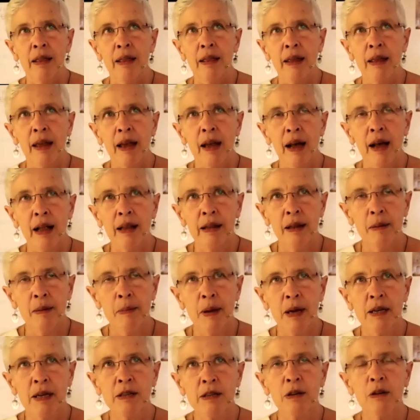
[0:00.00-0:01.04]
the
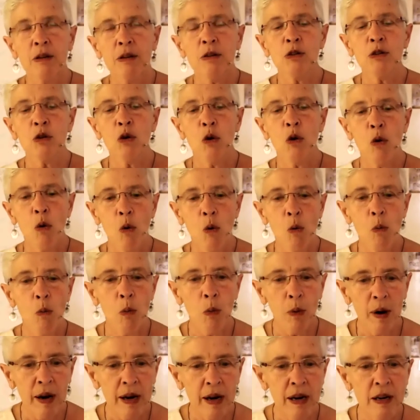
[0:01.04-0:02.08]
elementals whom
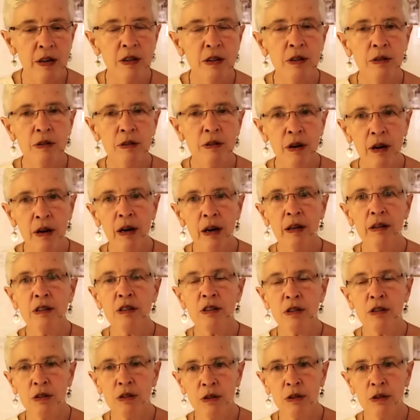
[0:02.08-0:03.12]
we do not
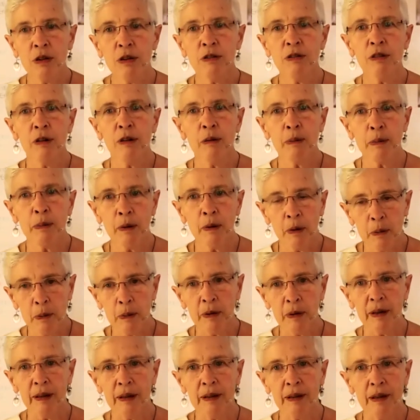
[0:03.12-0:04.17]
serve
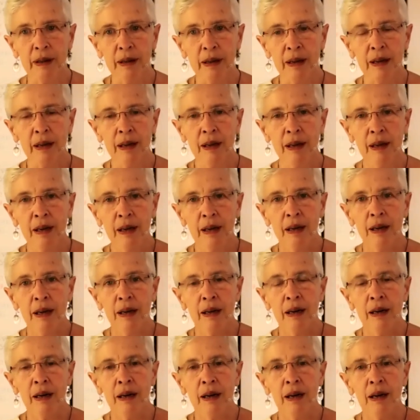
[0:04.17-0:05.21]
appropriately
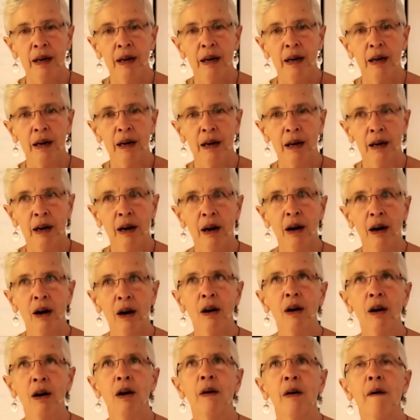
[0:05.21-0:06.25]

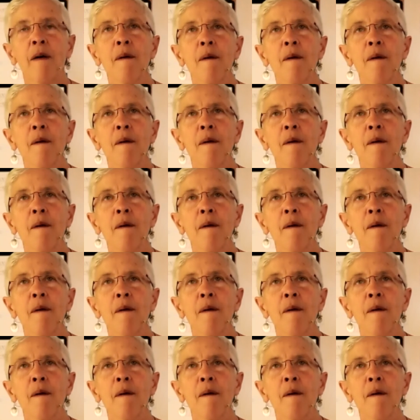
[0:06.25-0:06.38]
are,